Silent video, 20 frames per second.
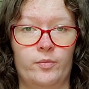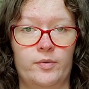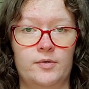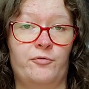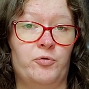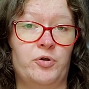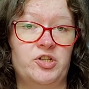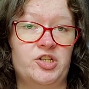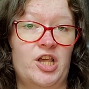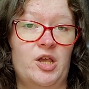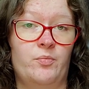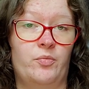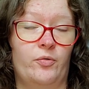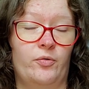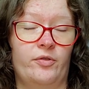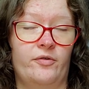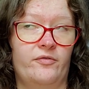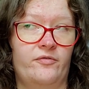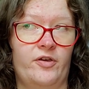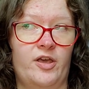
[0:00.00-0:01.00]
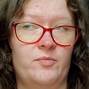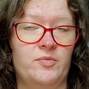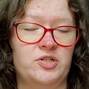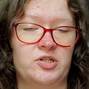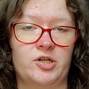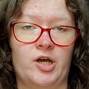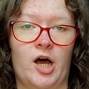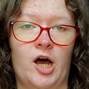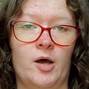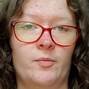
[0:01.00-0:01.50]
For example, the famous
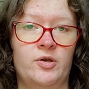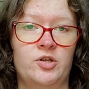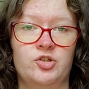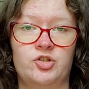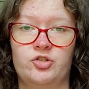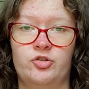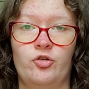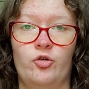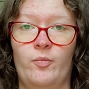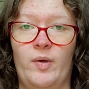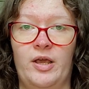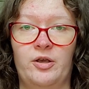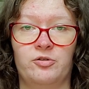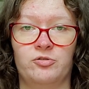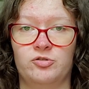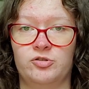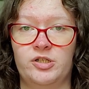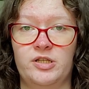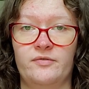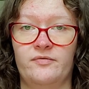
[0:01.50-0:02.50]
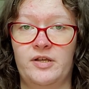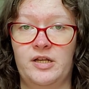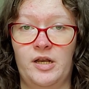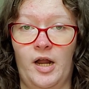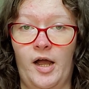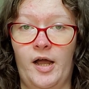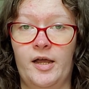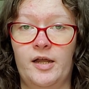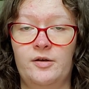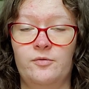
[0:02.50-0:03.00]
comet Shoemaker-Levy
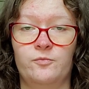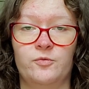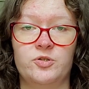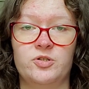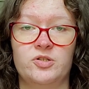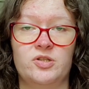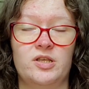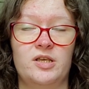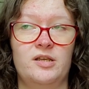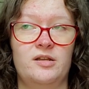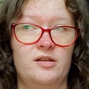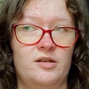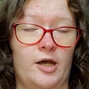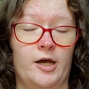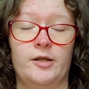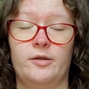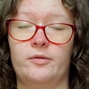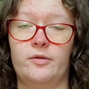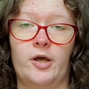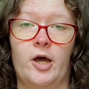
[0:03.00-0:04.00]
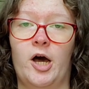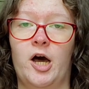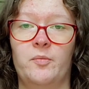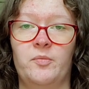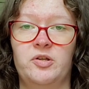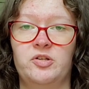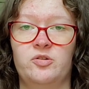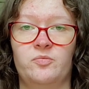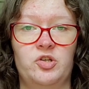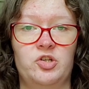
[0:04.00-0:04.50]
9 was the 9th
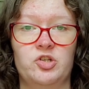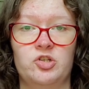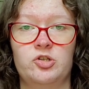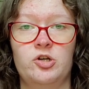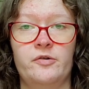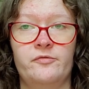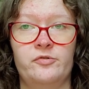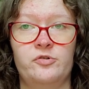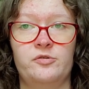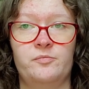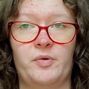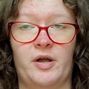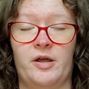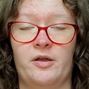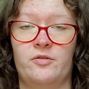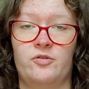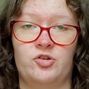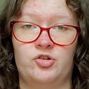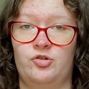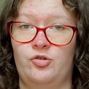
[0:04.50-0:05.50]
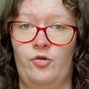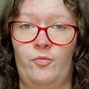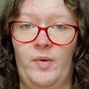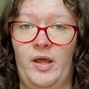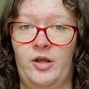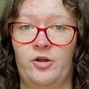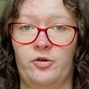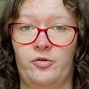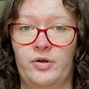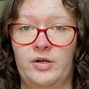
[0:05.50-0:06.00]
comet to be discovered by the
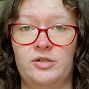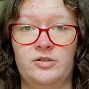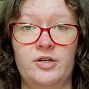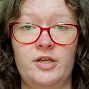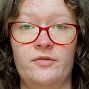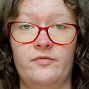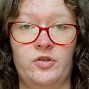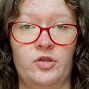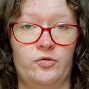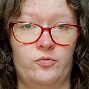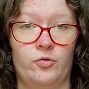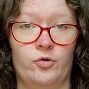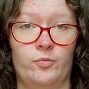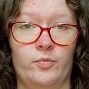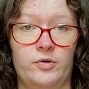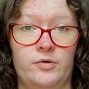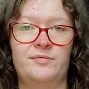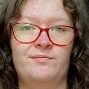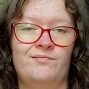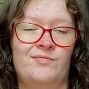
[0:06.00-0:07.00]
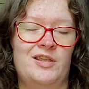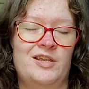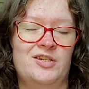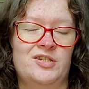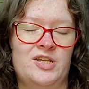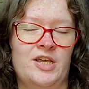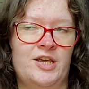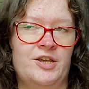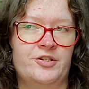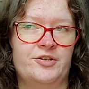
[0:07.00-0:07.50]
Shoemaker and Levy group. But these
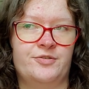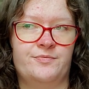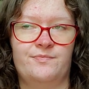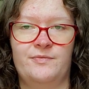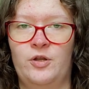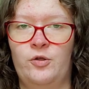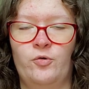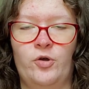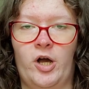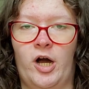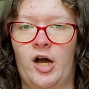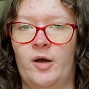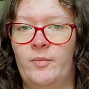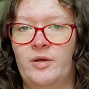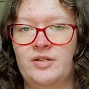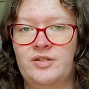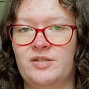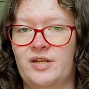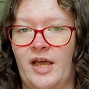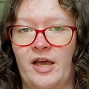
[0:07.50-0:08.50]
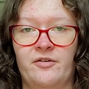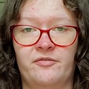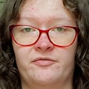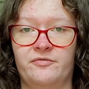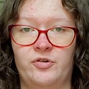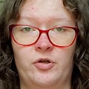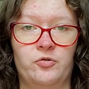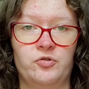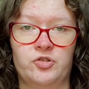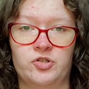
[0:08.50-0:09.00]
days, new comets have
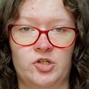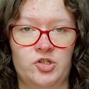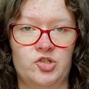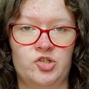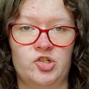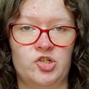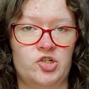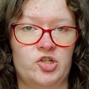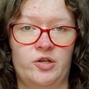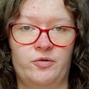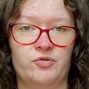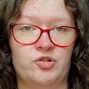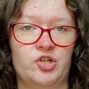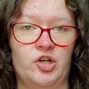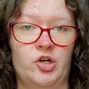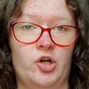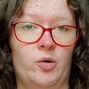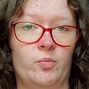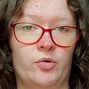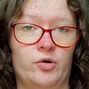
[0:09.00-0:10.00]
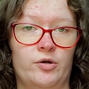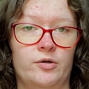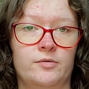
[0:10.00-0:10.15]
no such distinguishing number.